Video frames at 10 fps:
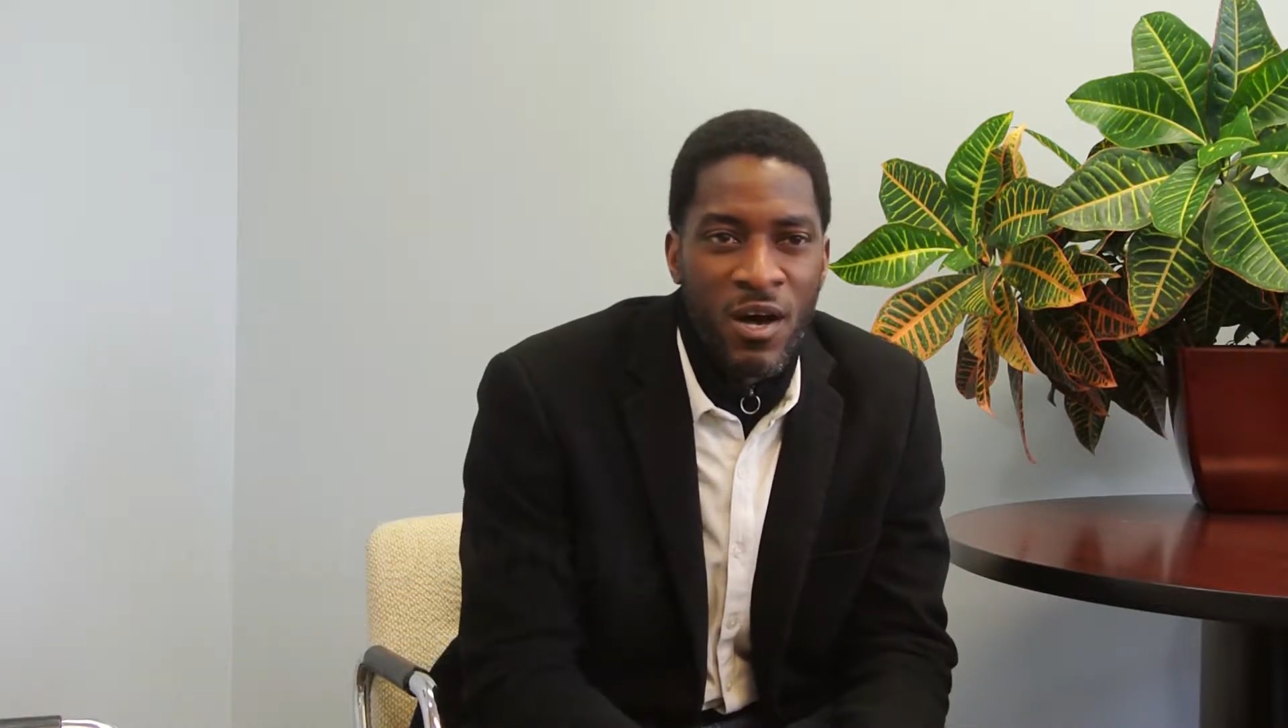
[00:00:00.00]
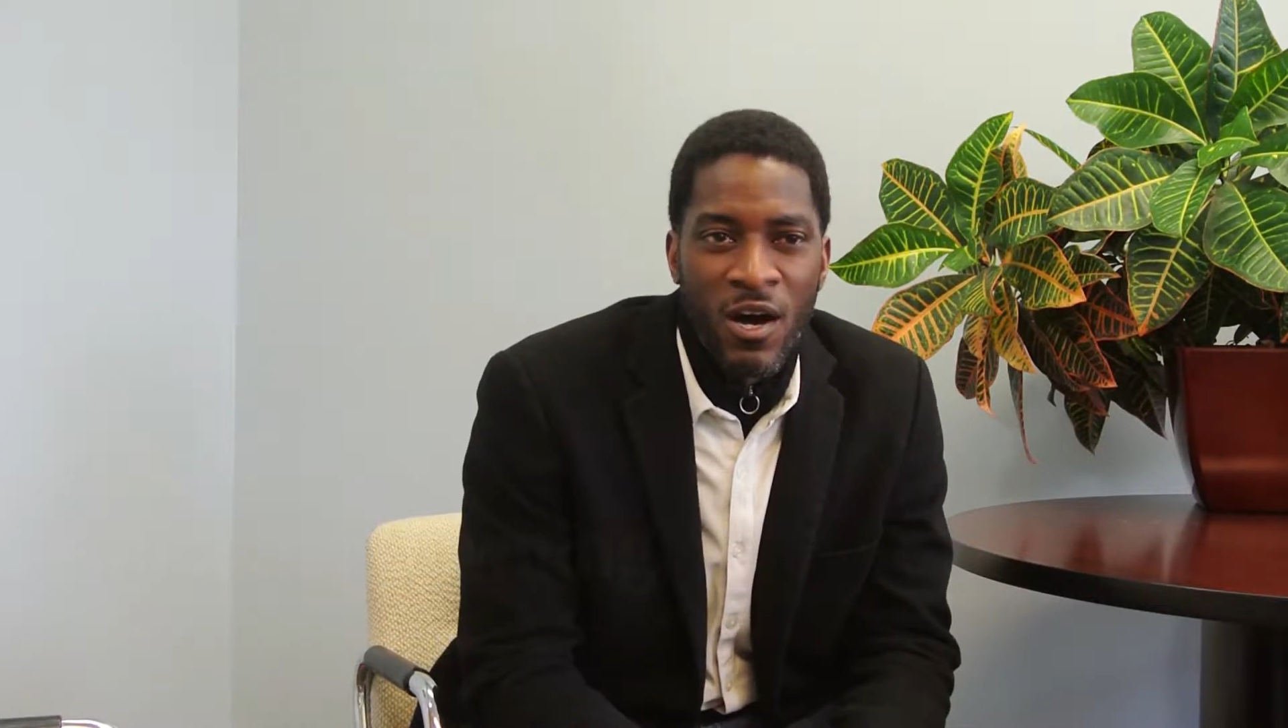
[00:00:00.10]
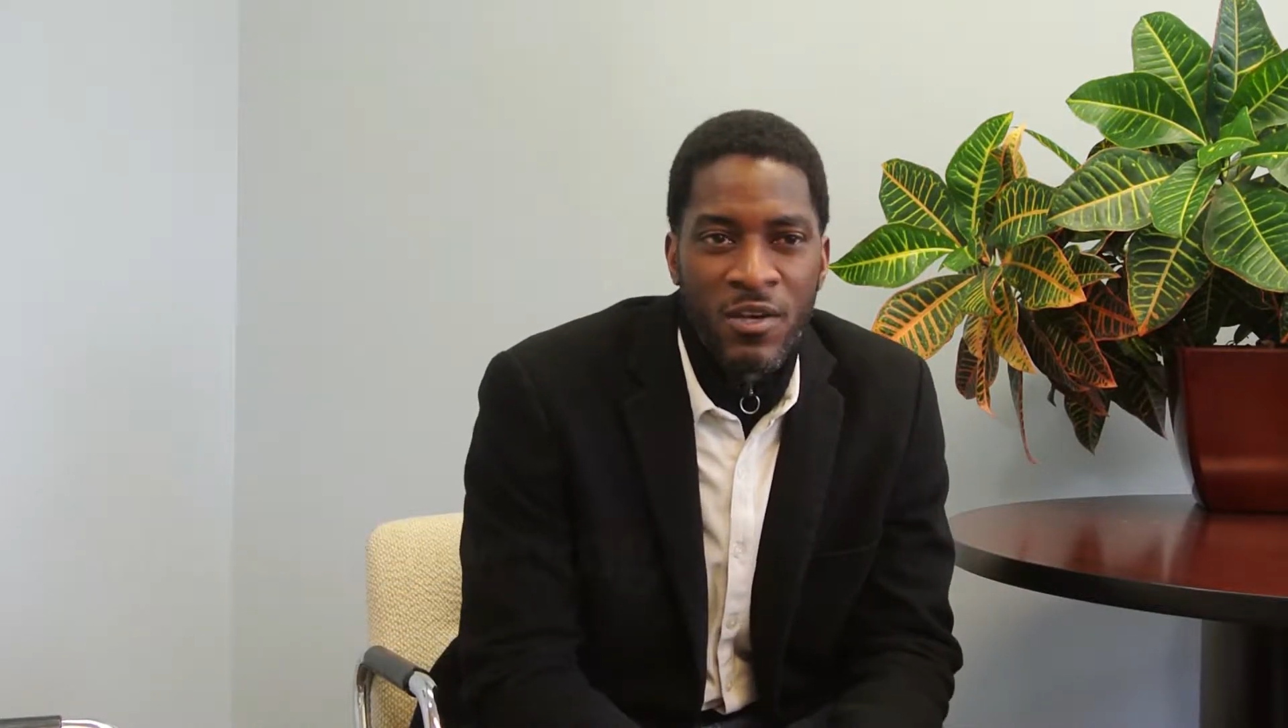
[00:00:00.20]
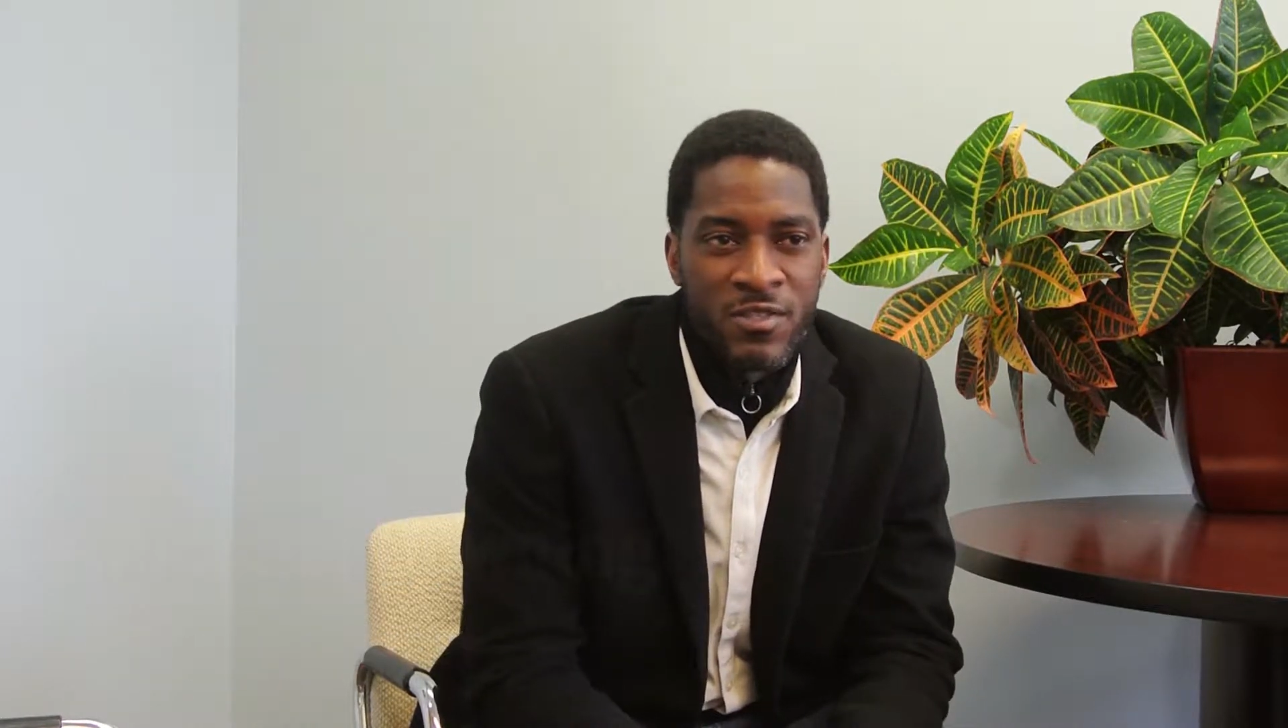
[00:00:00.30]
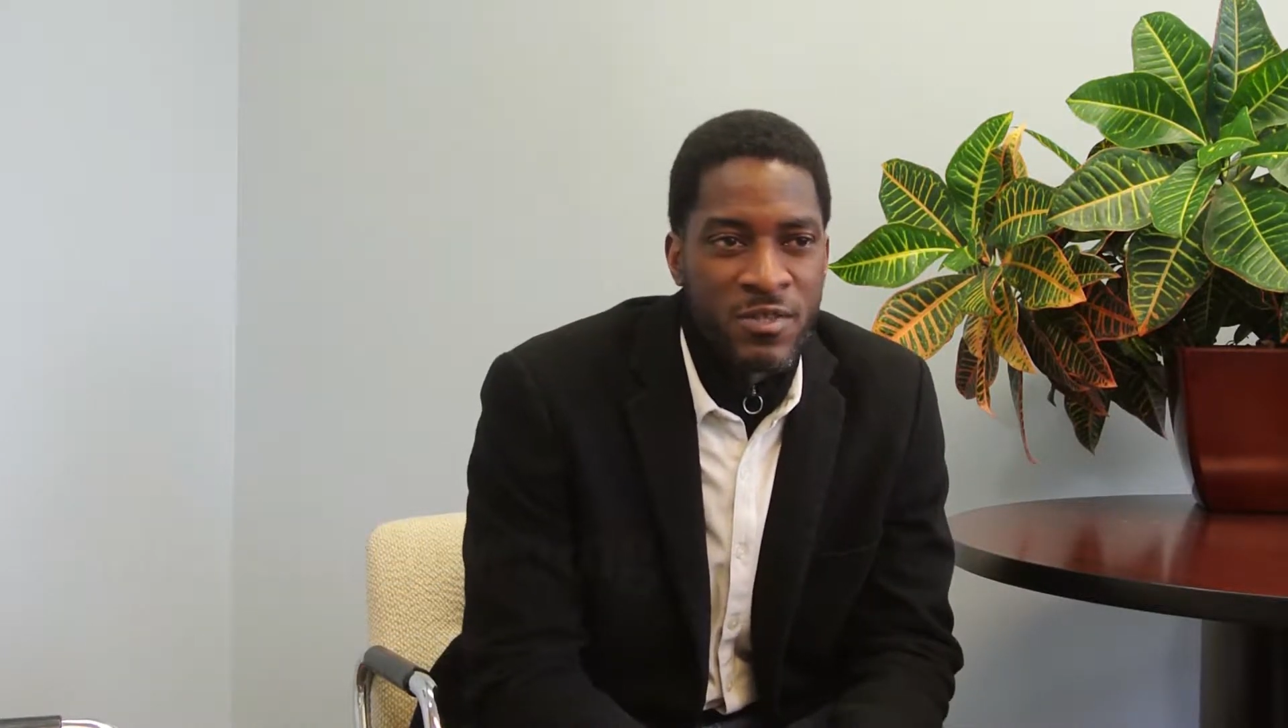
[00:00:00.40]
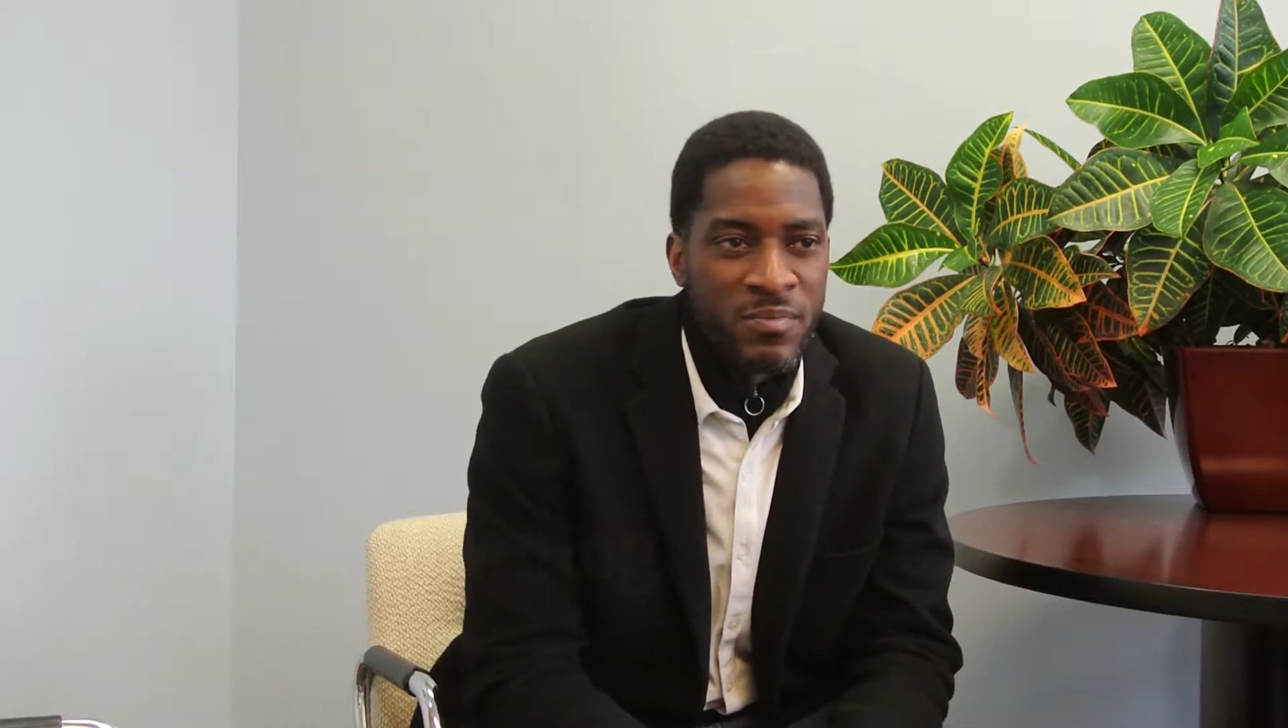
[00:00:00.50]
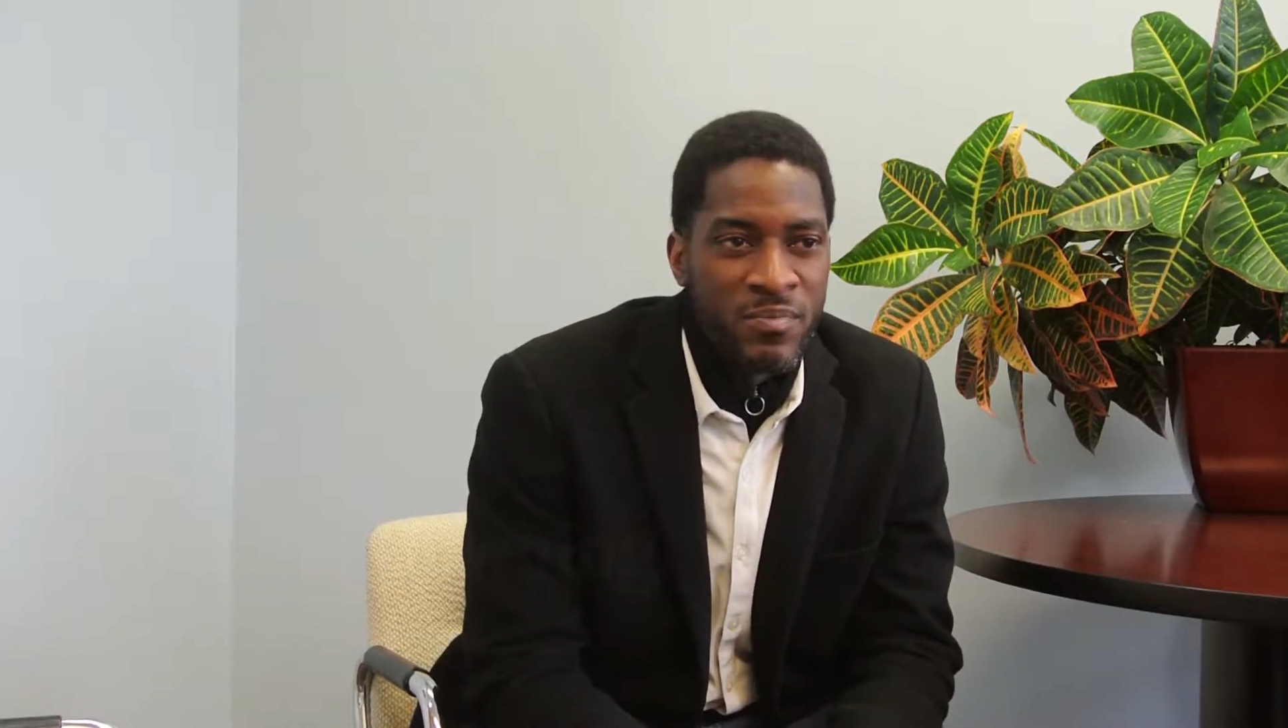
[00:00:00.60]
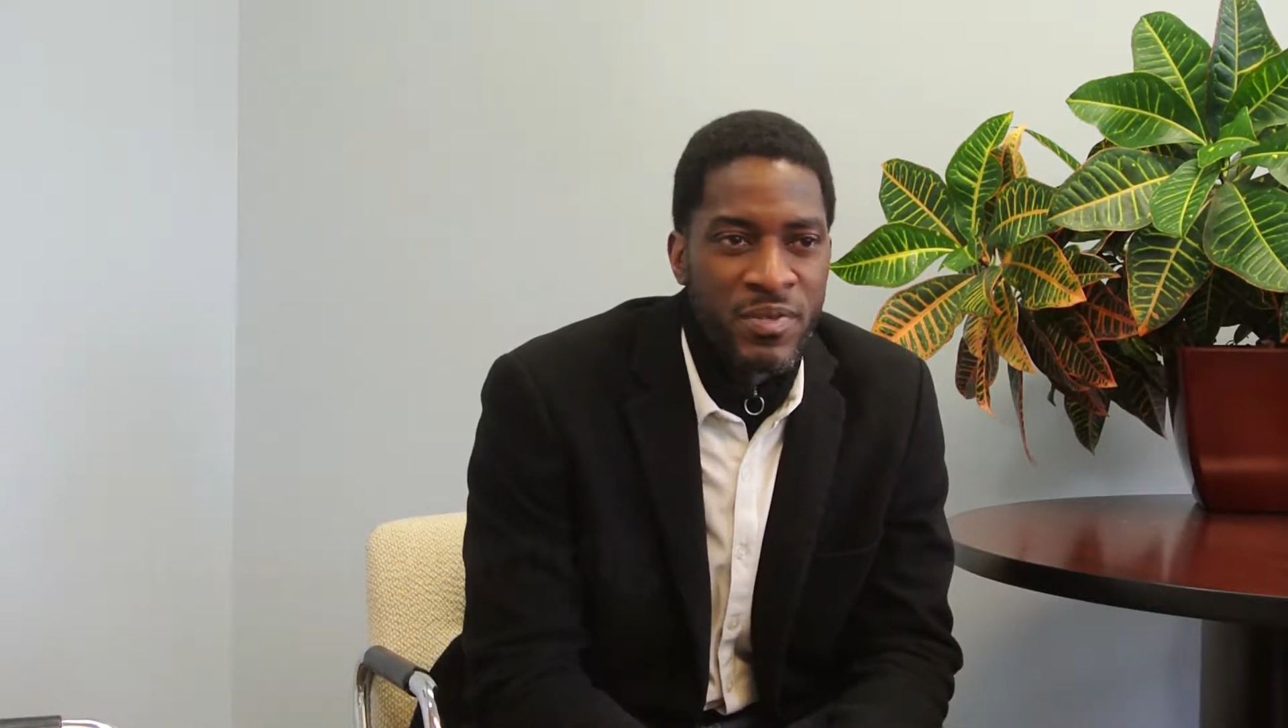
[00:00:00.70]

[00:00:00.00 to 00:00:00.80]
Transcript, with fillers: awesome